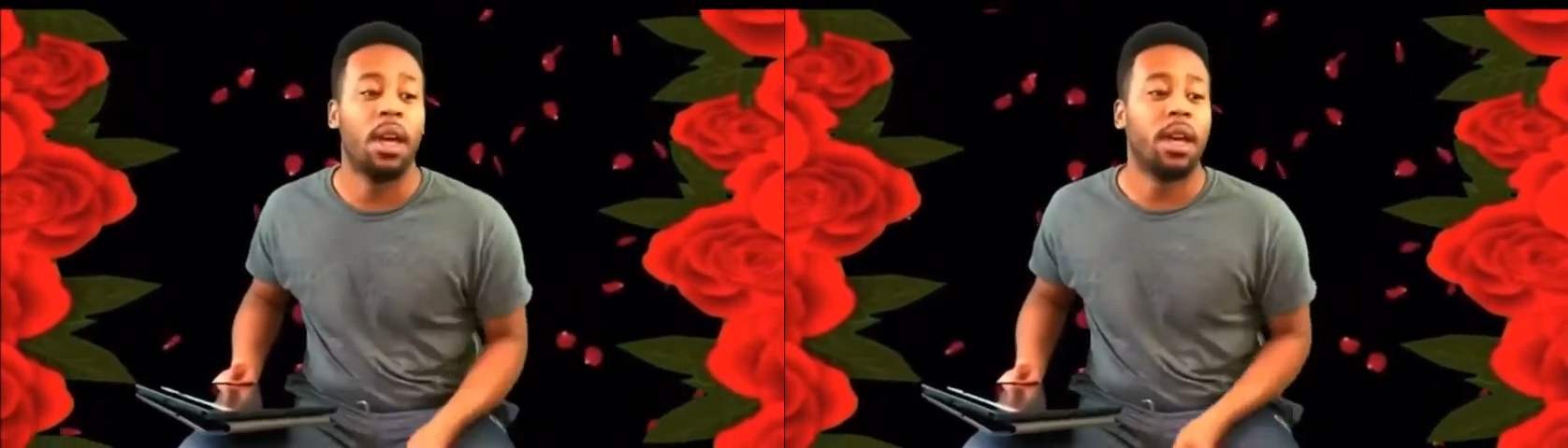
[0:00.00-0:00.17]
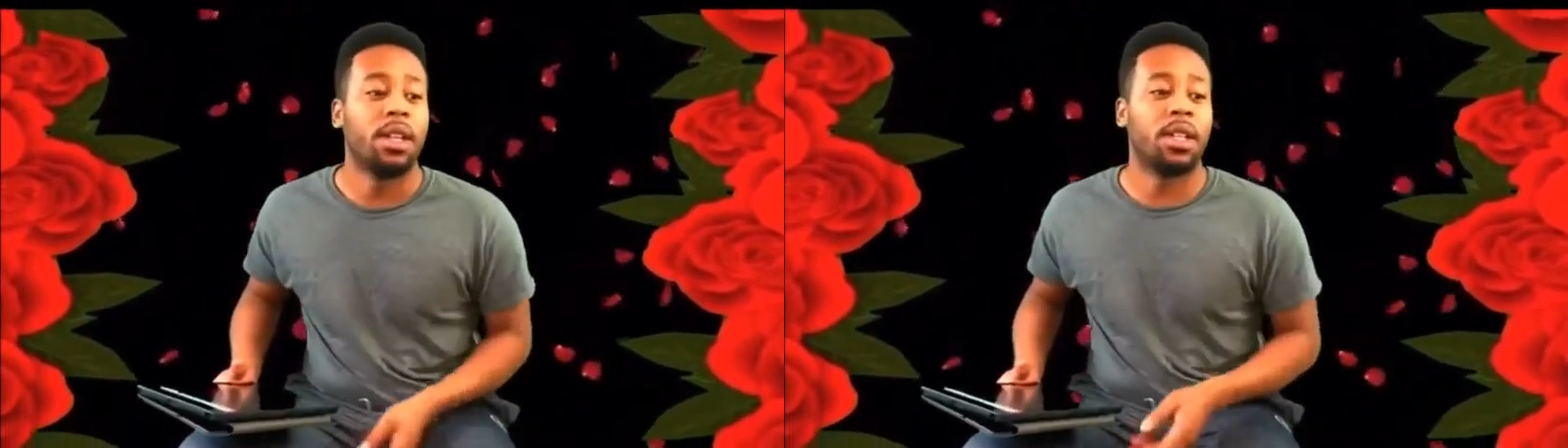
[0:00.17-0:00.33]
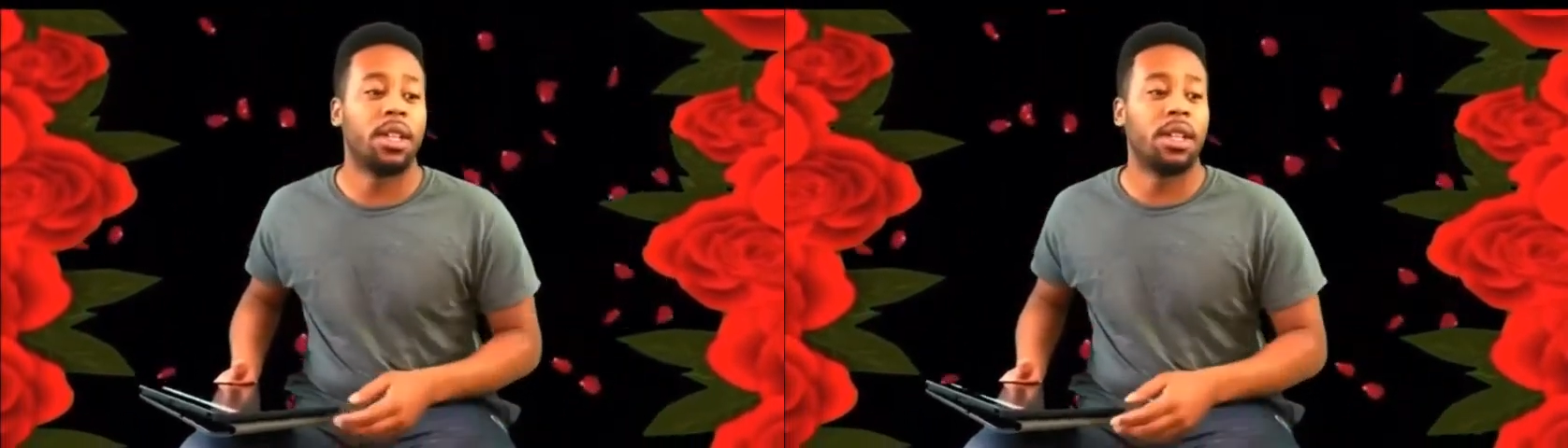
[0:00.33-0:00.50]

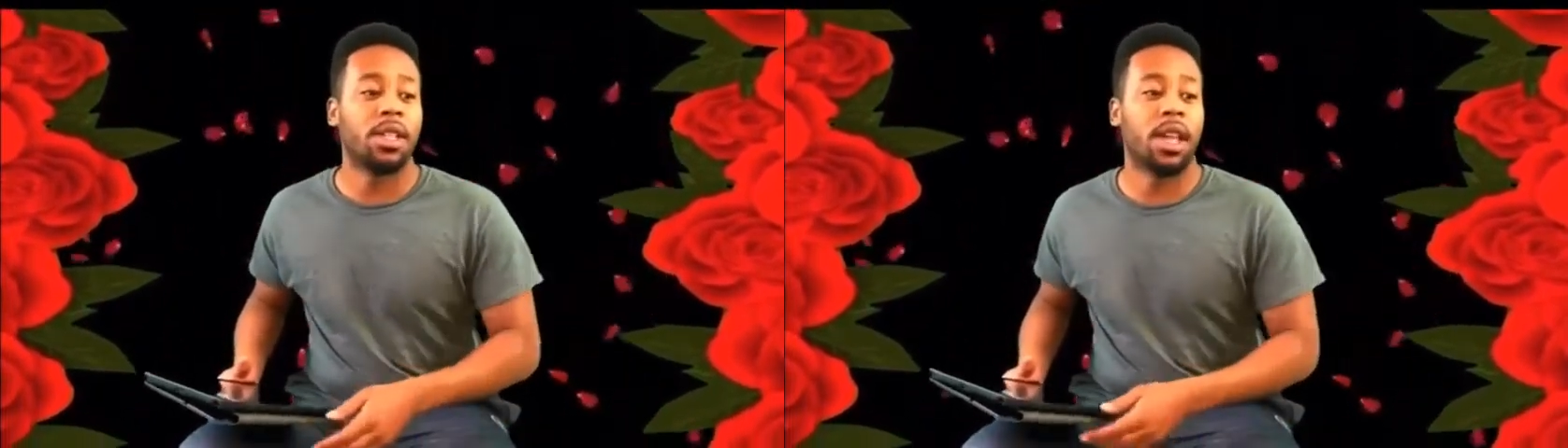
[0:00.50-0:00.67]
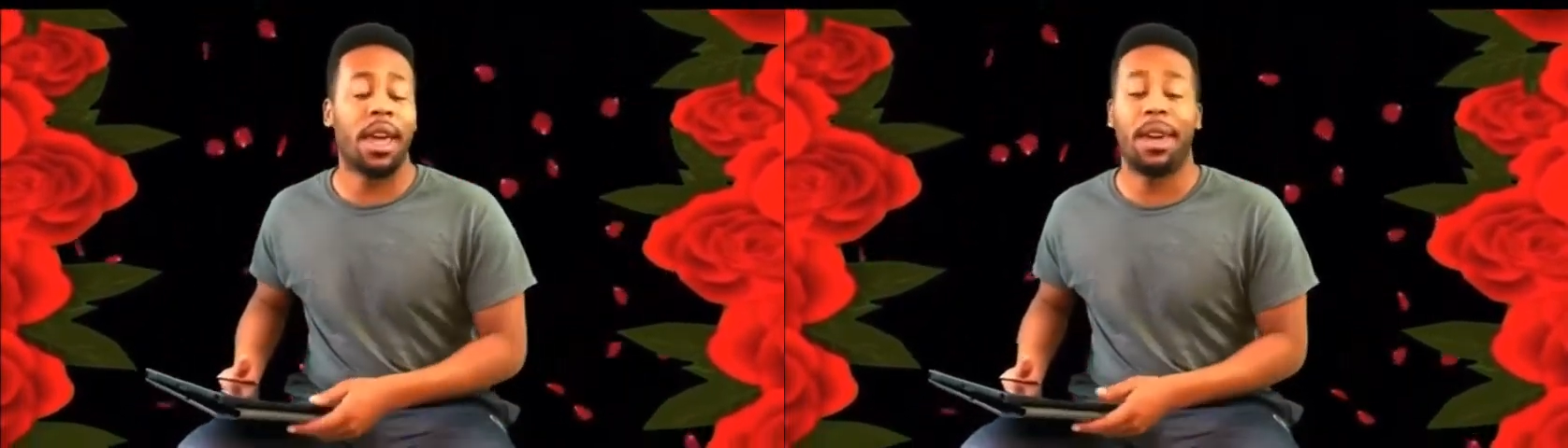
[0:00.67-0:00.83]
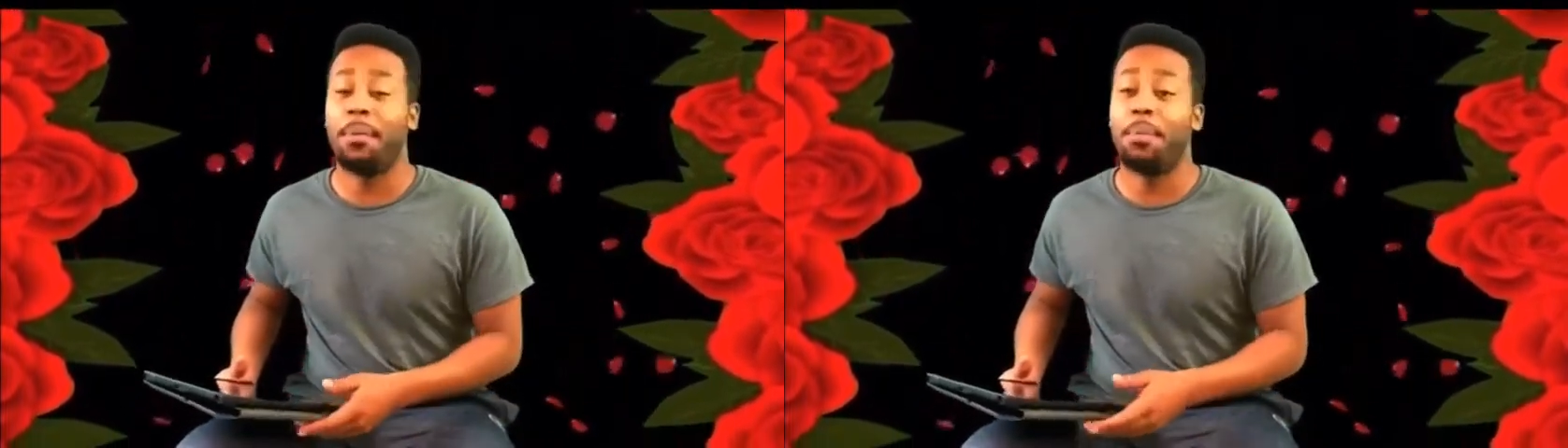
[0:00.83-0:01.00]
She is
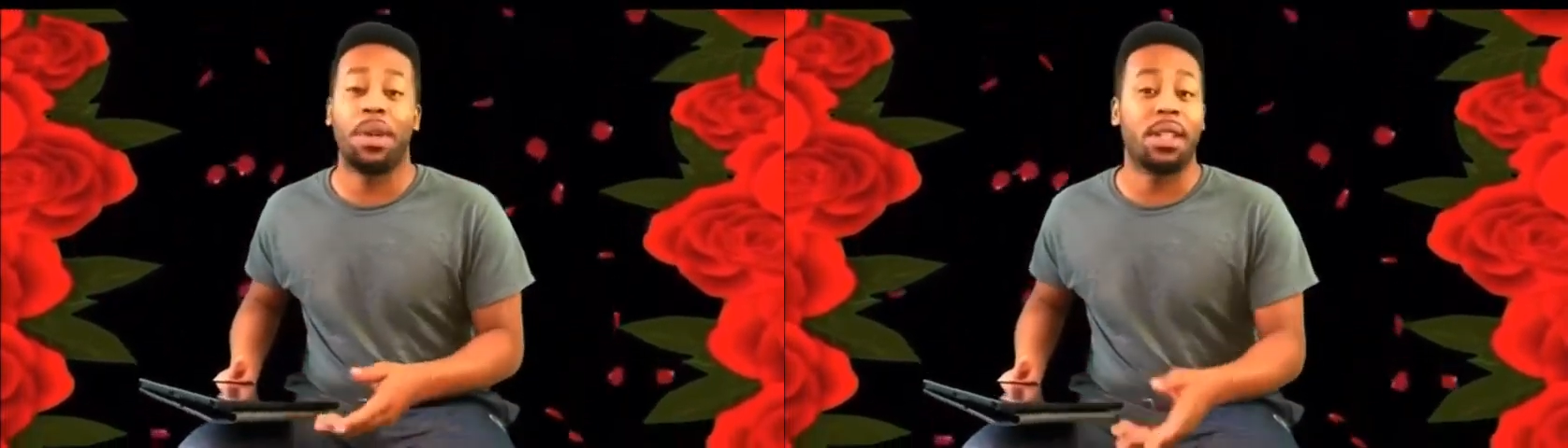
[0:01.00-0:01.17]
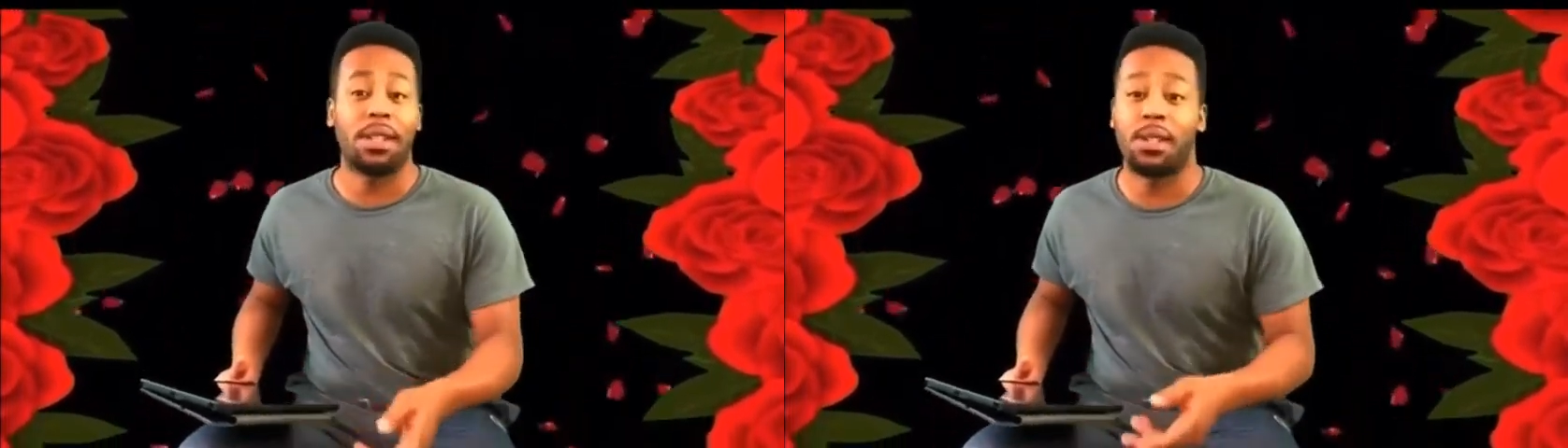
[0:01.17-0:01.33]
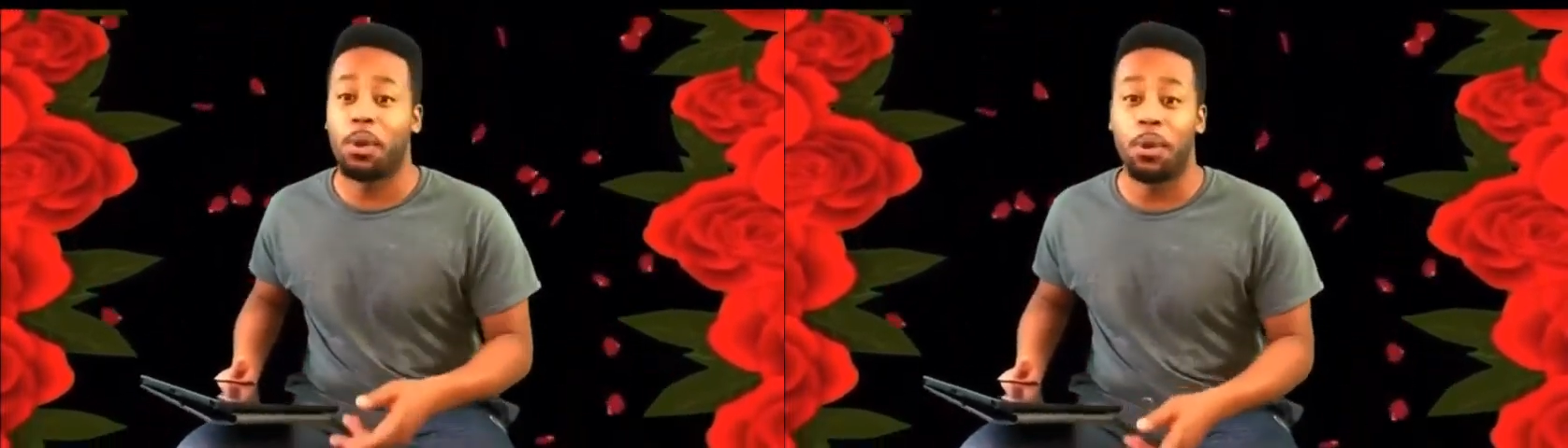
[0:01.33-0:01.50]
a
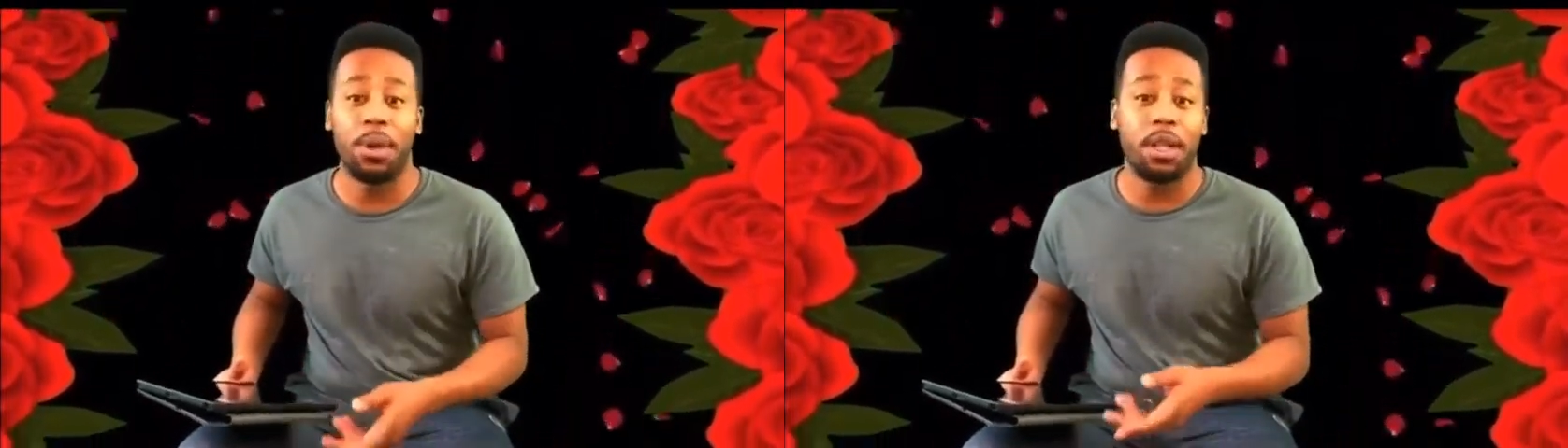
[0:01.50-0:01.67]
businesswoman,